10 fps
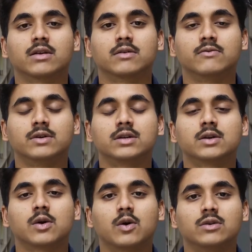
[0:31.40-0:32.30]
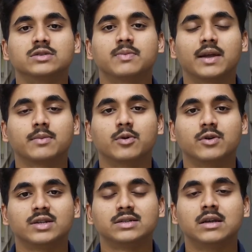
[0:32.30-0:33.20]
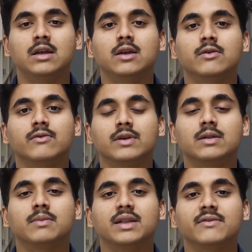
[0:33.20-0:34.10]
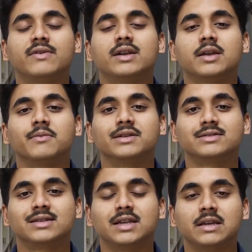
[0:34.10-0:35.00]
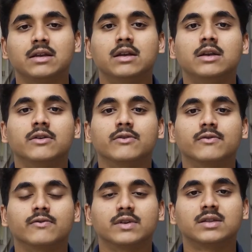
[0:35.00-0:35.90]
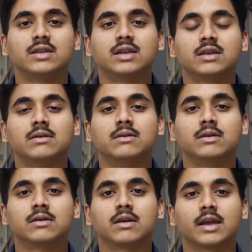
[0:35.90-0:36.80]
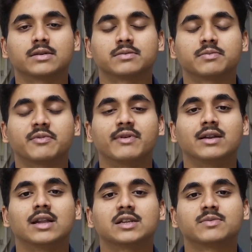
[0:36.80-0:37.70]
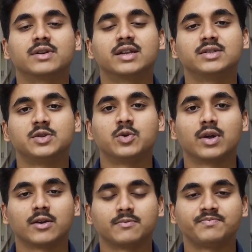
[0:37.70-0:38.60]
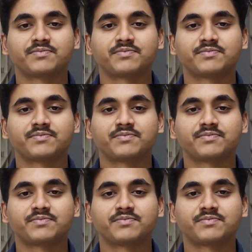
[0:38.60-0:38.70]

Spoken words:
work on spike bodies will benefit immensely with the experimental expertise you have.